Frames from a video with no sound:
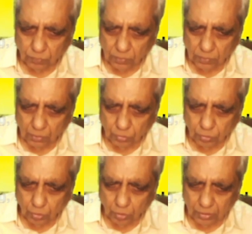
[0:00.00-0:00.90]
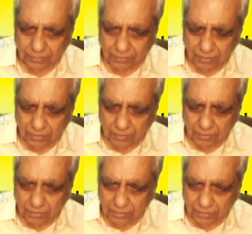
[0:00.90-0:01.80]
So
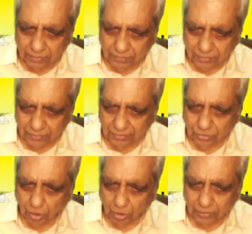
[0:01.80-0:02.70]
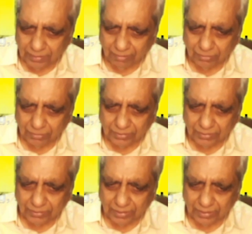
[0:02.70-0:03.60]
this is all 11th standard